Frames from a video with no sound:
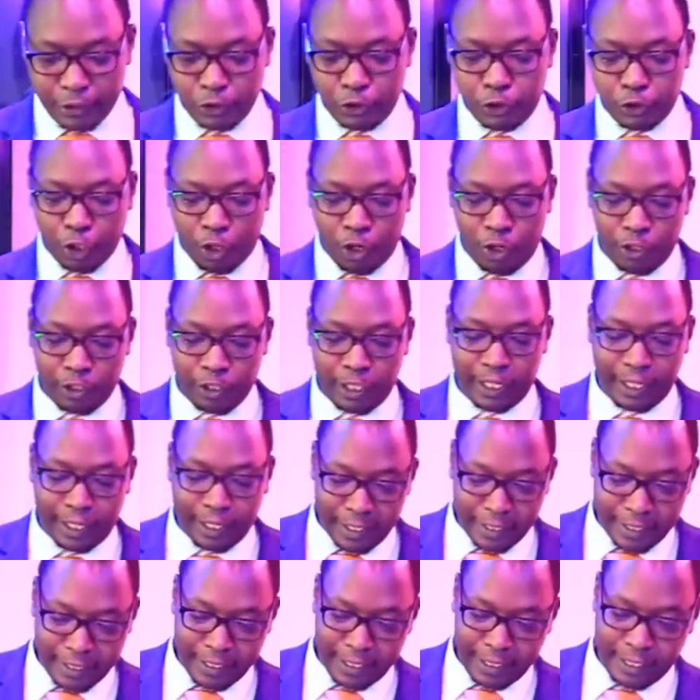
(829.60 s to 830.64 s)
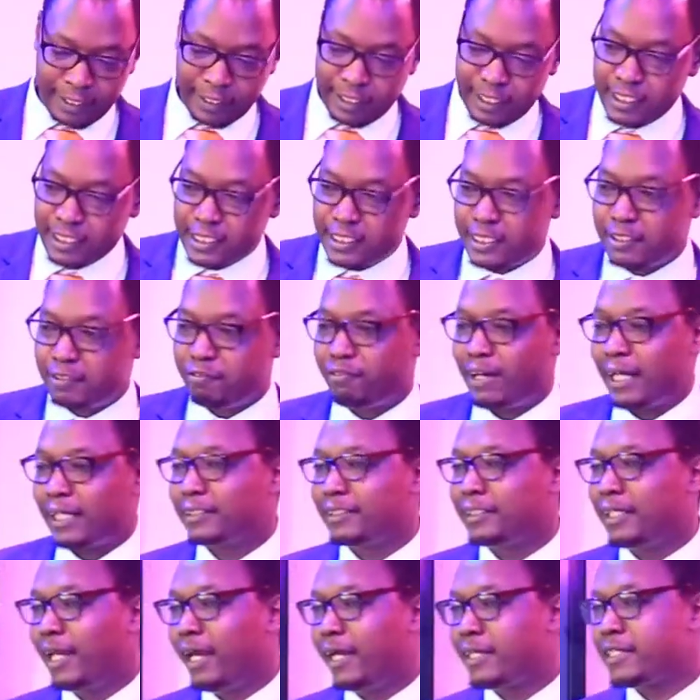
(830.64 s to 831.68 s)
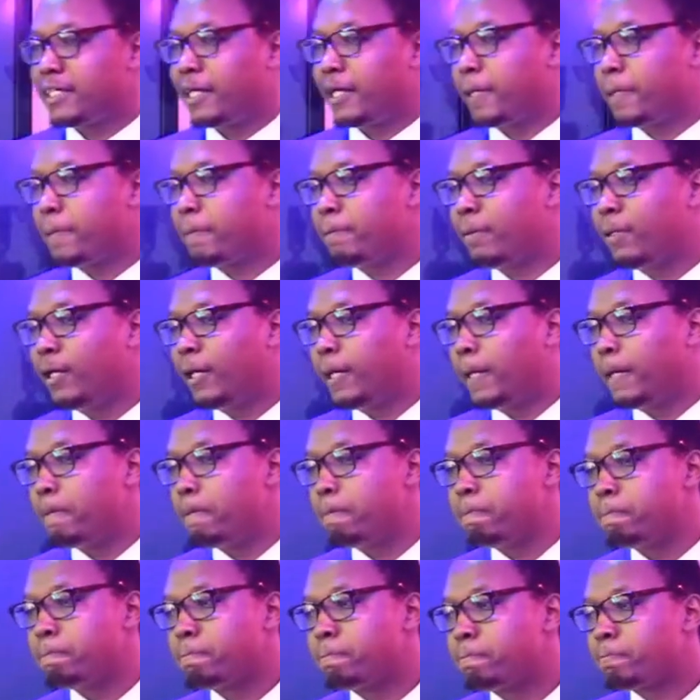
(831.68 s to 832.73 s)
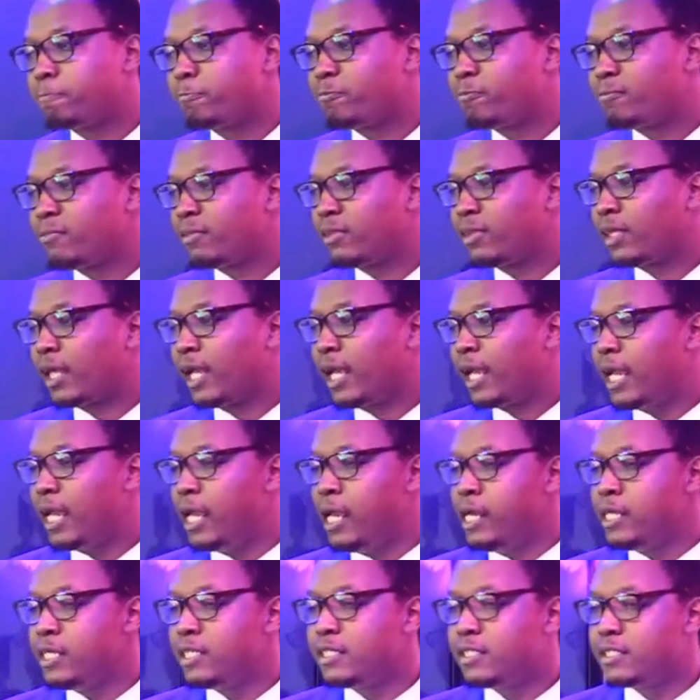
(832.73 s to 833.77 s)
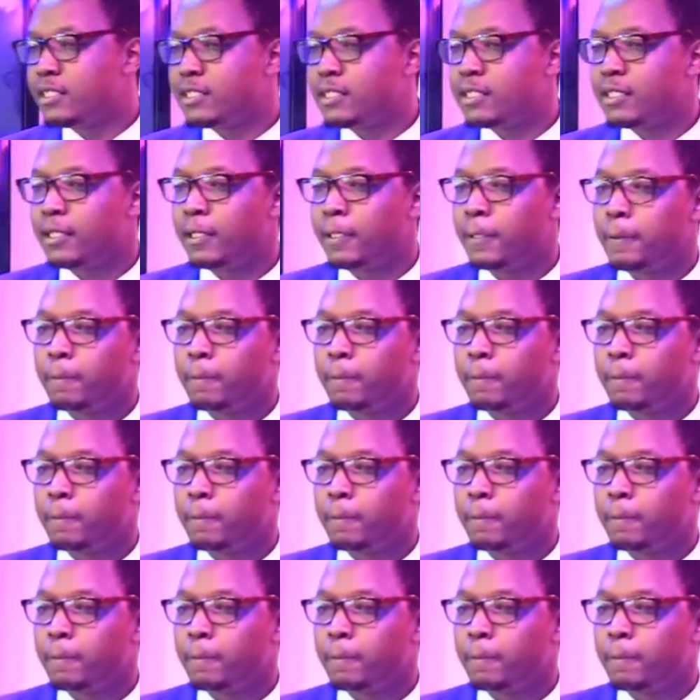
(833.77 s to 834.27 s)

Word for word: John, in this first letter, um, is